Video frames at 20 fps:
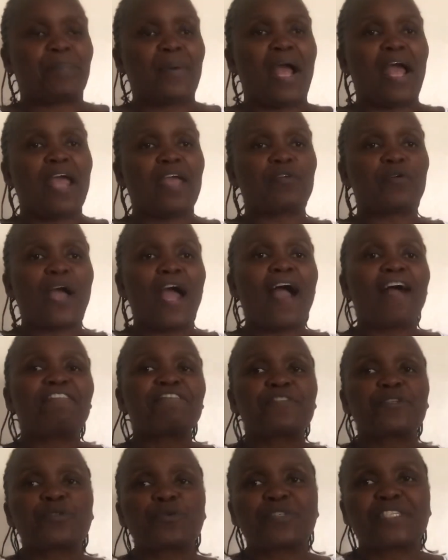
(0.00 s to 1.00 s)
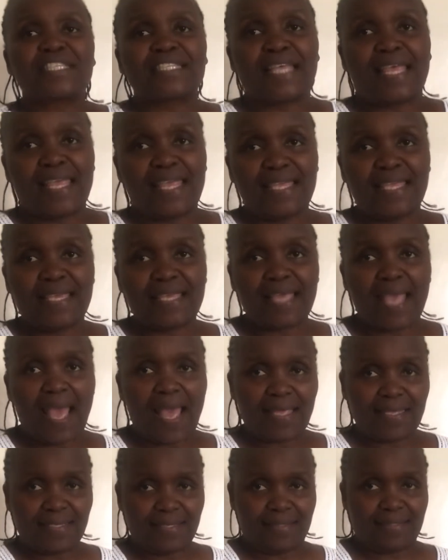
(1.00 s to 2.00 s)
I have to say here
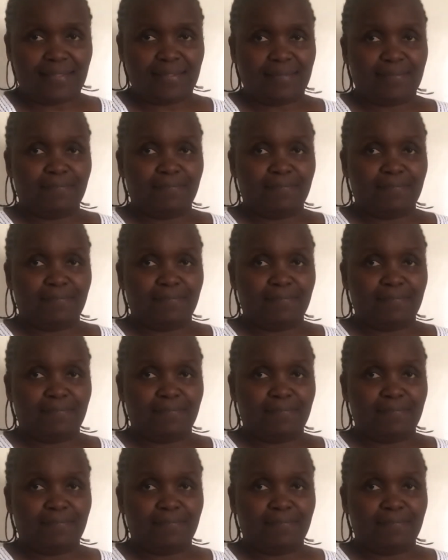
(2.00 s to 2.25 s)
is,